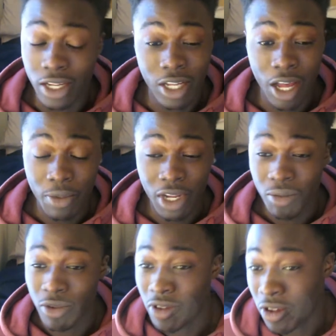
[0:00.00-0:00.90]
comment that
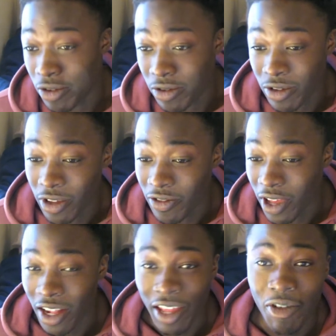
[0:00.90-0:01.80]
below if
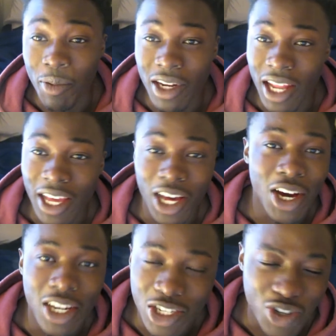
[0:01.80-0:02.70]
y'all ever been like a
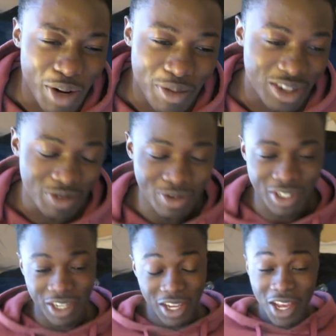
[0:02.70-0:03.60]
honey trap or some
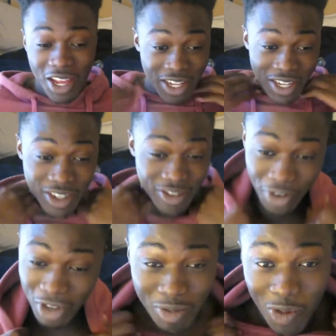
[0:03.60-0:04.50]
shit. The
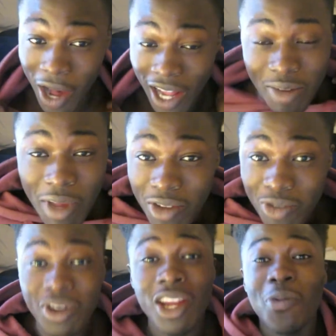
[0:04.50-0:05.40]
folks be wildin', man. You
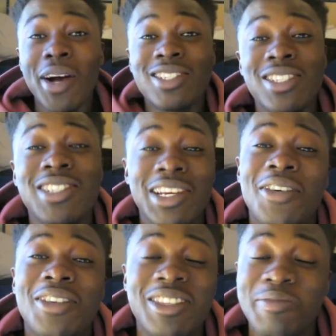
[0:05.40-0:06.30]
do gotta watch these
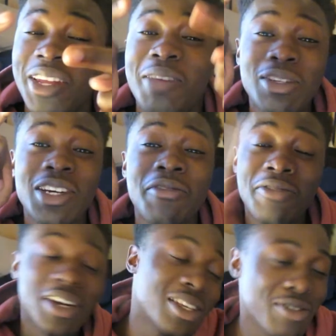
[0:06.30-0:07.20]
shorties, man. They be trying to
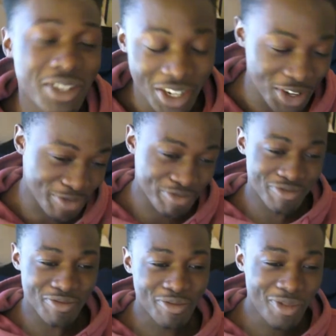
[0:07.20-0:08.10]
fuck your shit up.
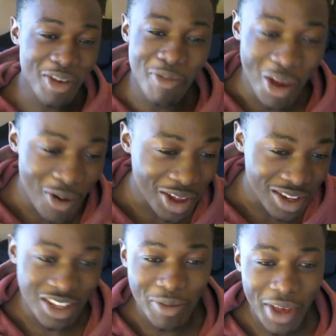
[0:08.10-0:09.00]
But anyway,
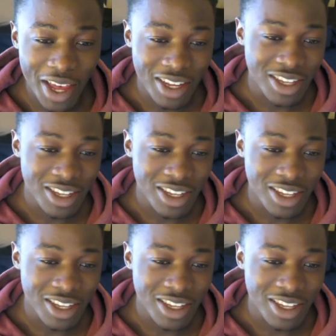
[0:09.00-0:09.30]
let's get back.